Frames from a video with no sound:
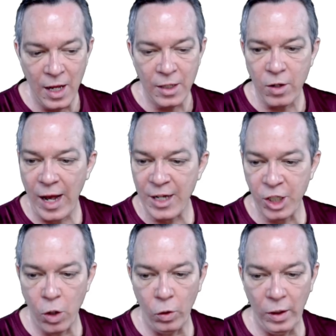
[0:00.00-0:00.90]
So as you
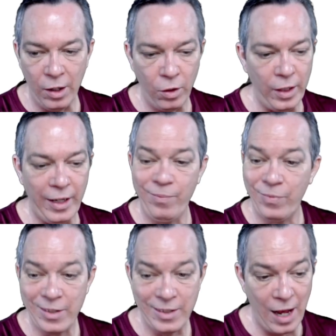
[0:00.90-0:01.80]
go literally
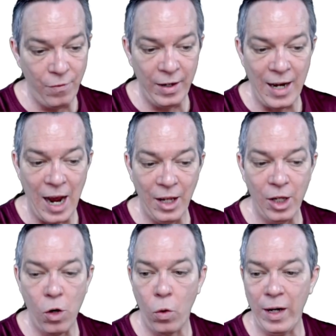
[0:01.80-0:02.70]
7, now
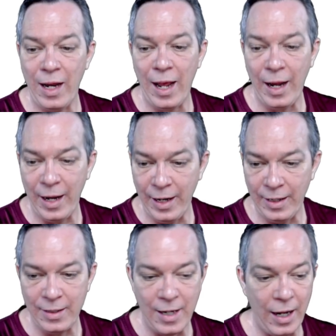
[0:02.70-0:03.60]
you're going
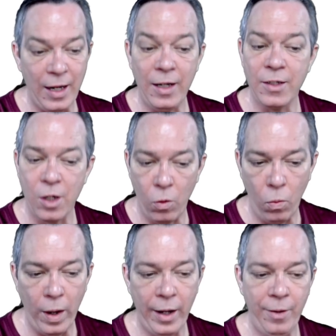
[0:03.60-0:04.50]
8 days away.